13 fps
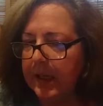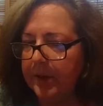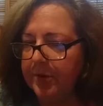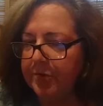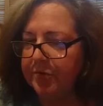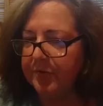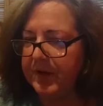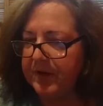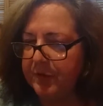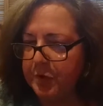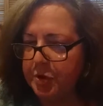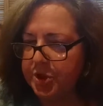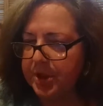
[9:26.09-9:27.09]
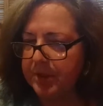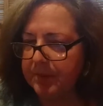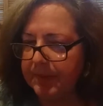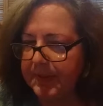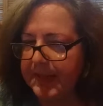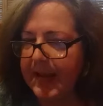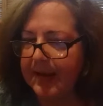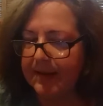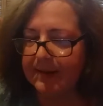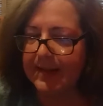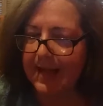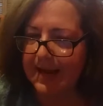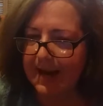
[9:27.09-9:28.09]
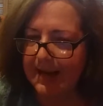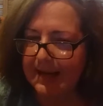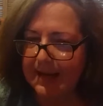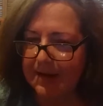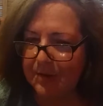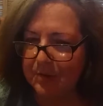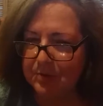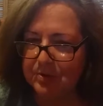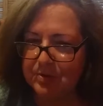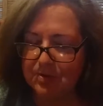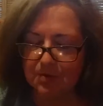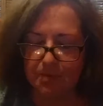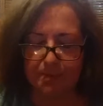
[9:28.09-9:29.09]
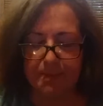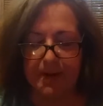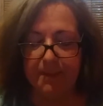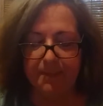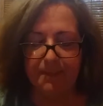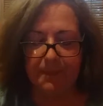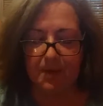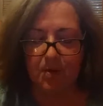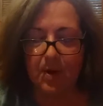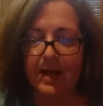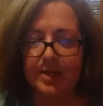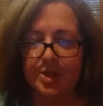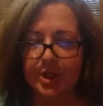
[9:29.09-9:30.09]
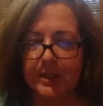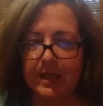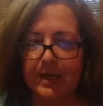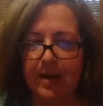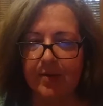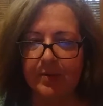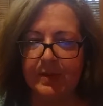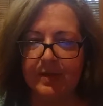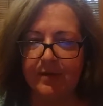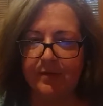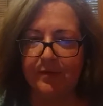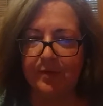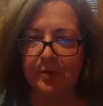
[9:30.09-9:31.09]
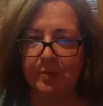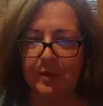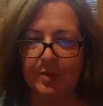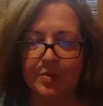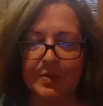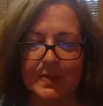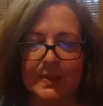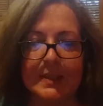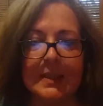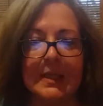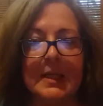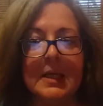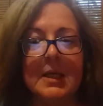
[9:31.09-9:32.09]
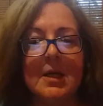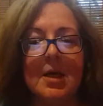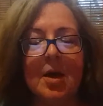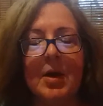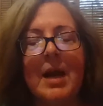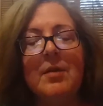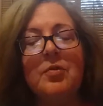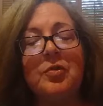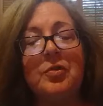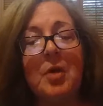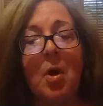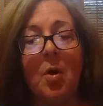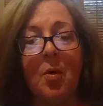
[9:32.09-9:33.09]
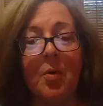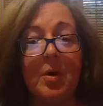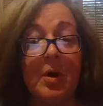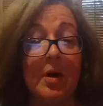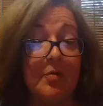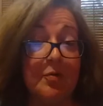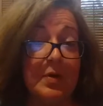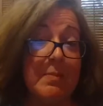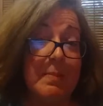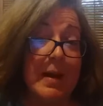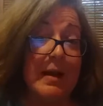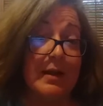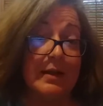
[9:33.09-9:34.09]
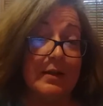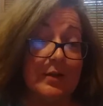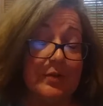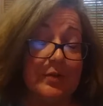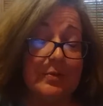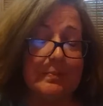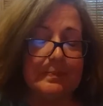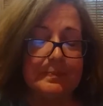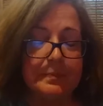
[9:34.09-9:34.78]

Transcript: on the free version, but that I can't hold you to. But go ahead and check that out if you're interested. Okay, so a free mailing list.